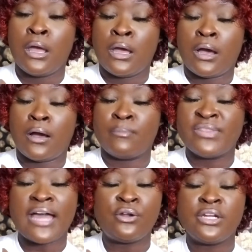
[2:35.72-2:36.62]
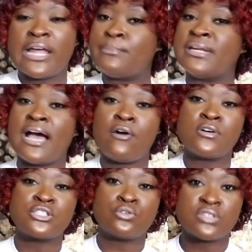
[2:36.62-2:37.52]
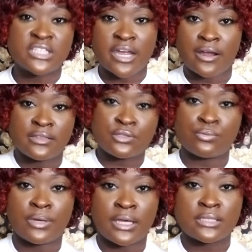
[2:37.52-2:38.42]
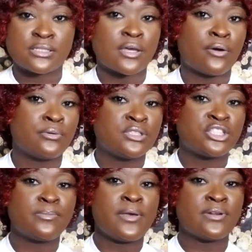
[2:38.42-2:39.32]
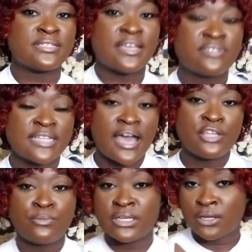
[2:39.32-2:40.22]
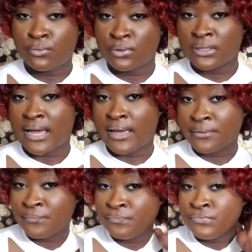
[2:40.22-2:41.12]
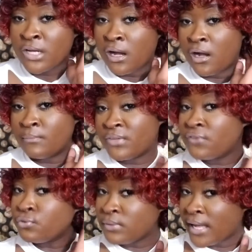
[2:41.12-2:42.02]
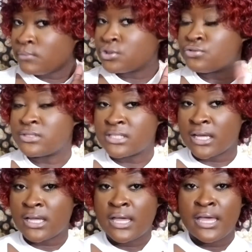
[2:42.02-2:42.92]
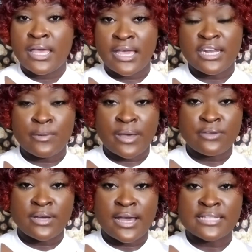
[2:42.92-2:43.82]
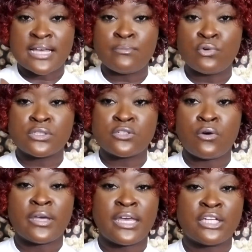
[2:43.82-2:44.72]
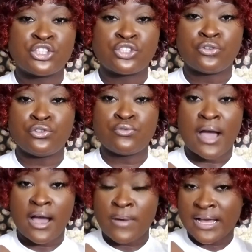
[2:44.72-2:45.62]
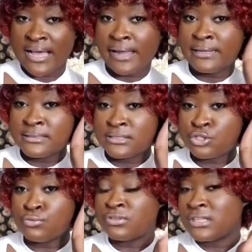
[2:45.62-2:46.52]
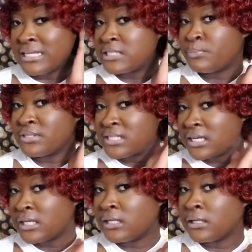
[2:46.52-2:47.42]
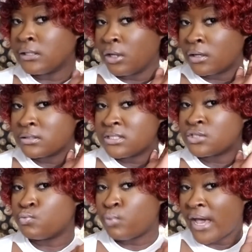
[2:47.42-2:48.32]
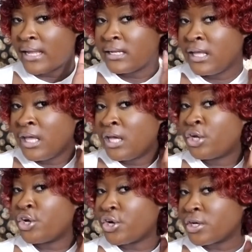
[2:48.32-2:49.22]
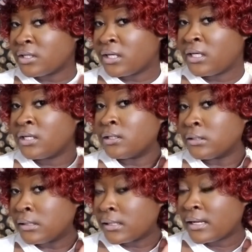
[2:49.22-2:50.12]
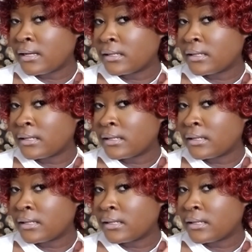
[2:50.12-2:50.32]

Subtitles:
Not only that, but not all stores carry this wig. So just to be on the safe side, you would get it online if you like what you see. Anyway, you guys, I'm going to go ahead and show you how I got it to this particular look, this wet, curly look,